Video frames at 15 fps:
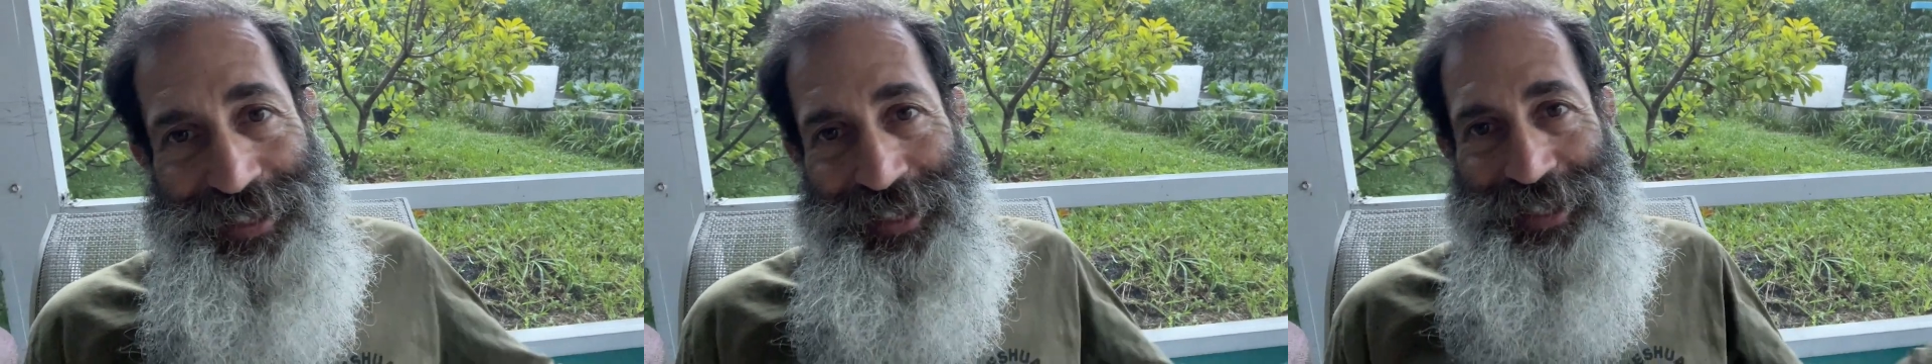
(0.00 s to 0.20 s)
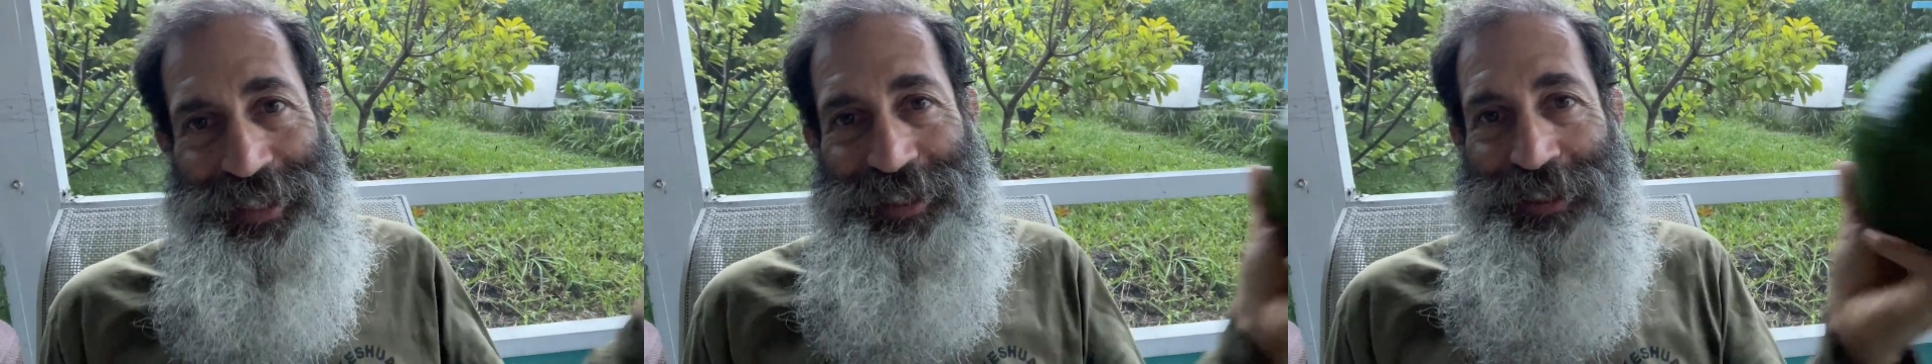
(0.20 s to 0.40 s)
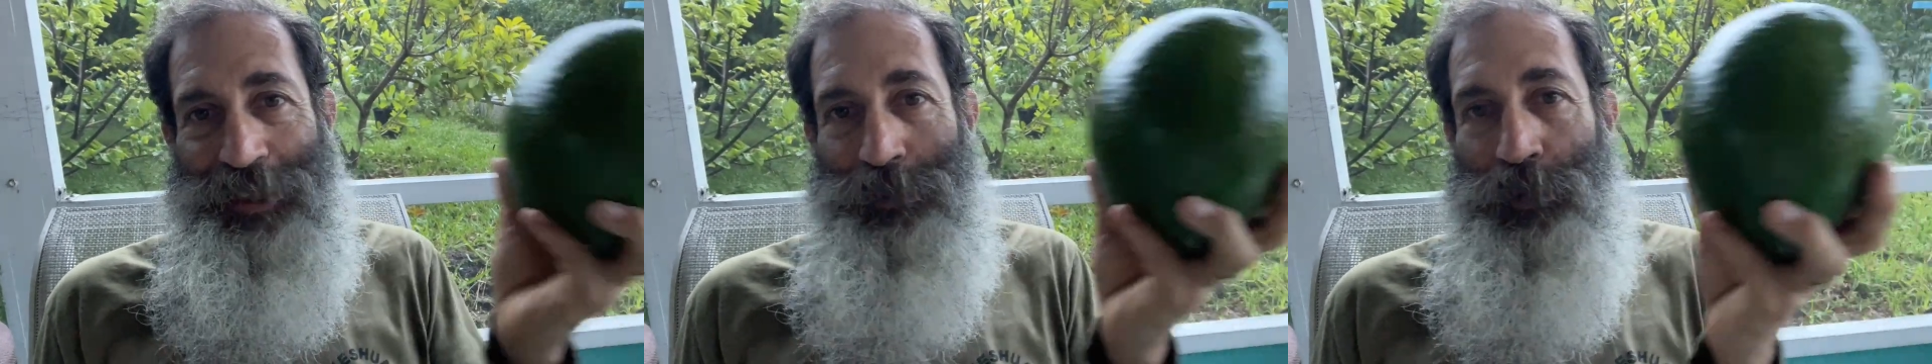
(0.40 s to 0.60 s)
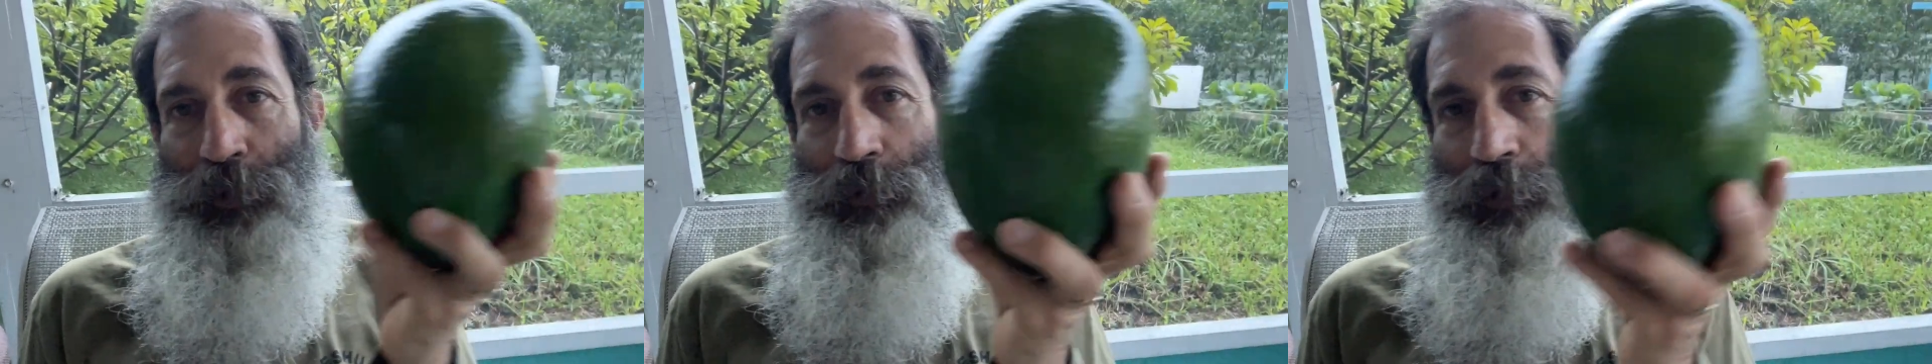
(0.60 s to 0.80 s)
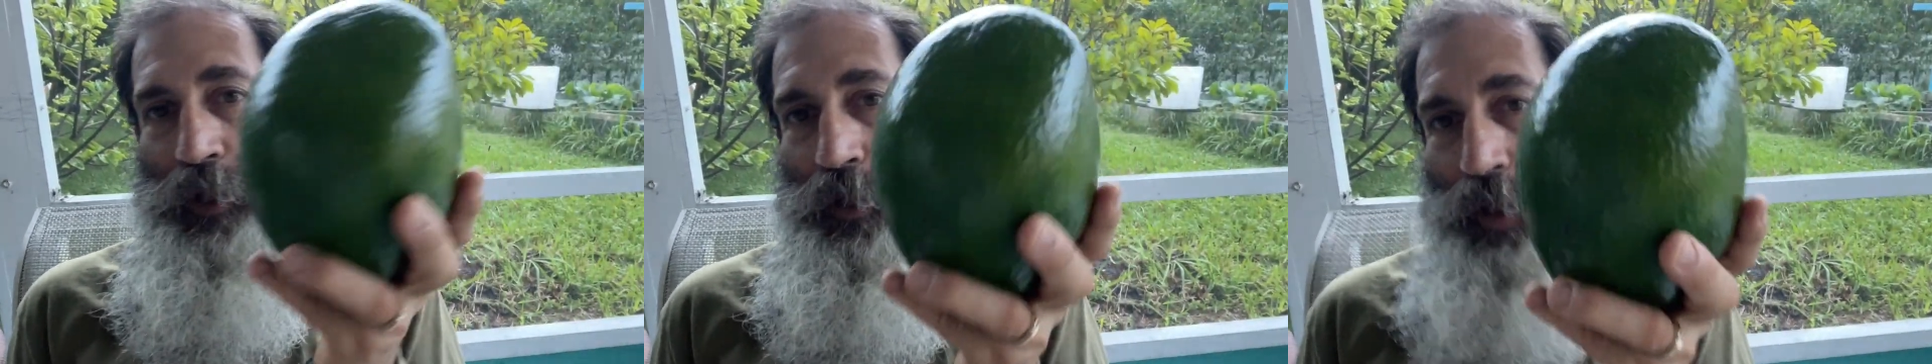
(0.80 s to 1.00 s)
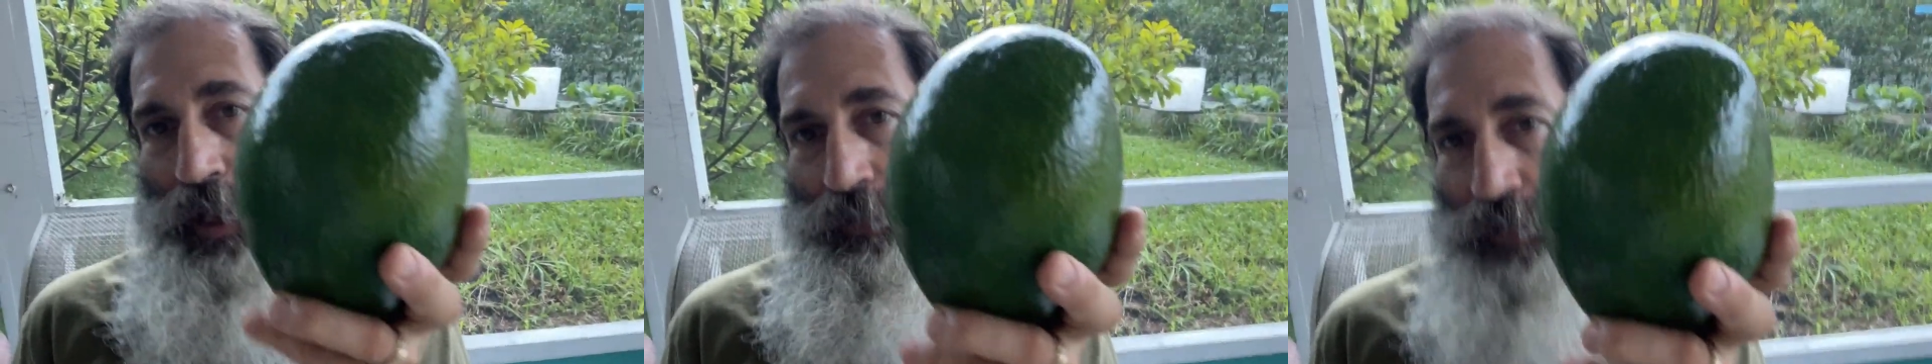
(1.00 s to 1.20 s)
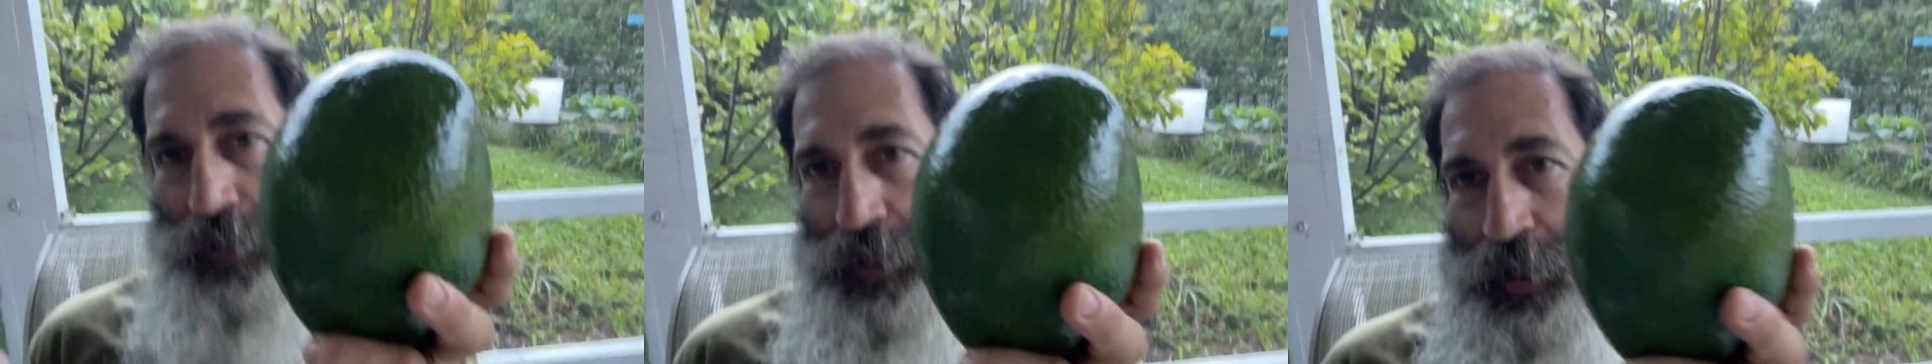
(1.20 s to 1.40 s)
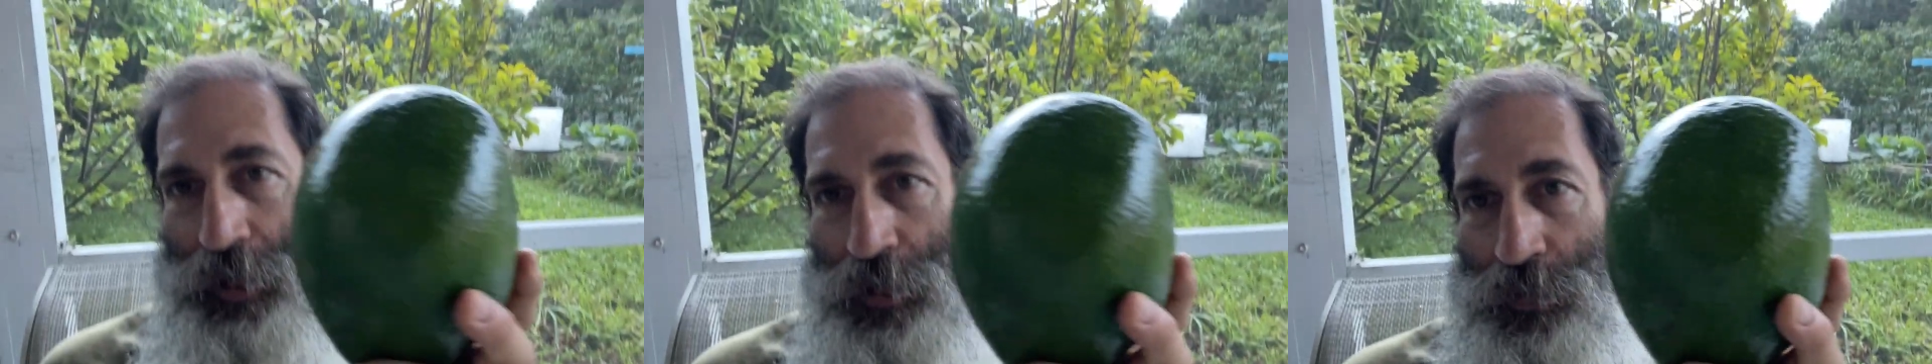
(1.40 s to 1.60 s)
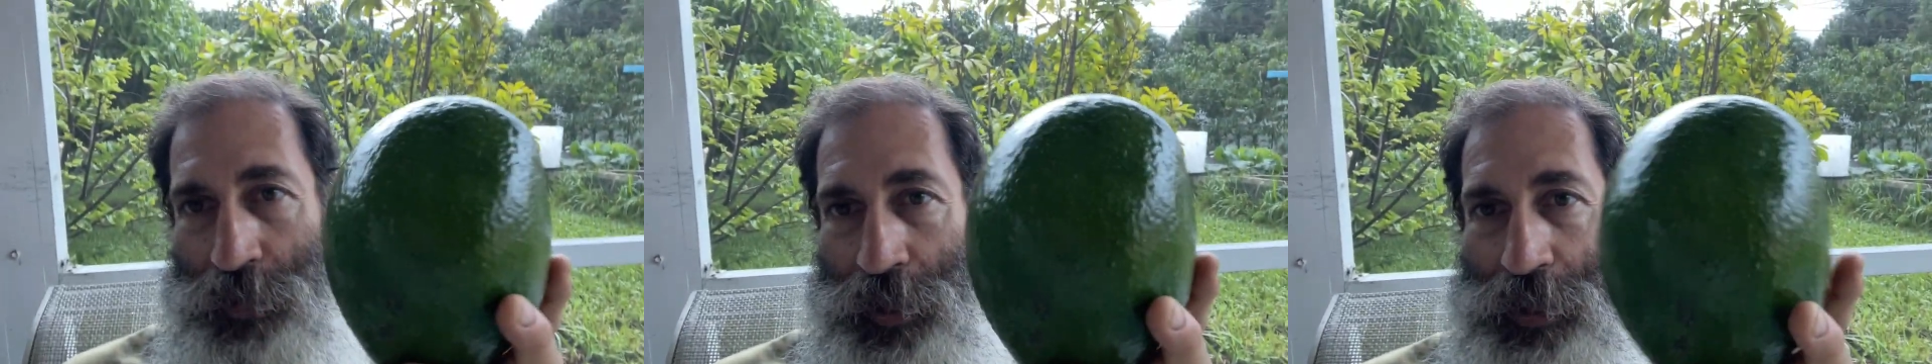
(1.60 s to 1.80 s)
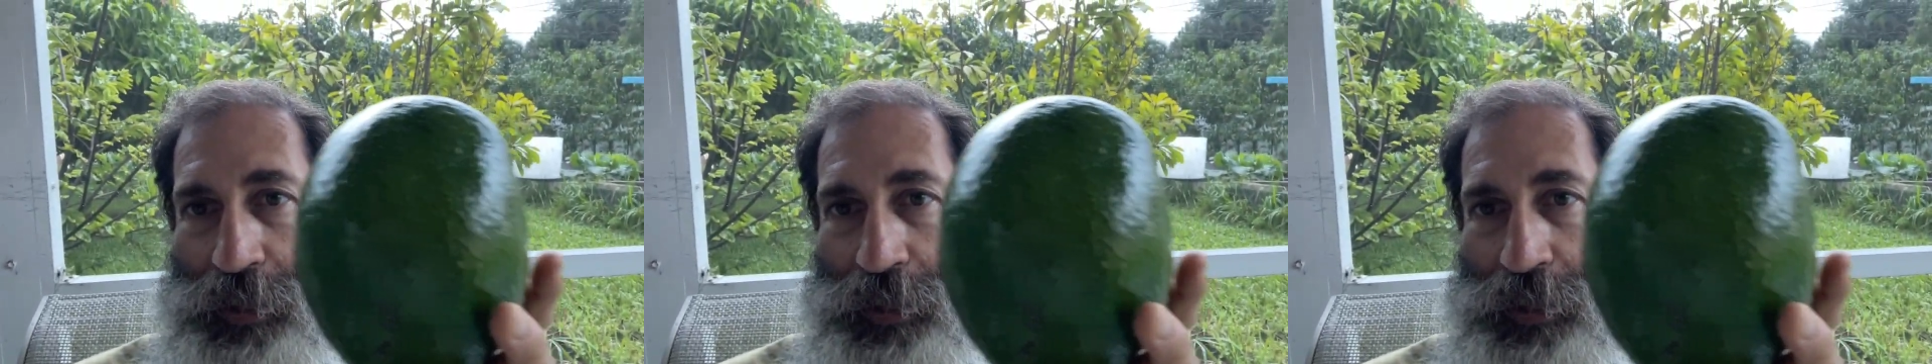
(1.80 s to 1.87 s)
is a Monroe avocado that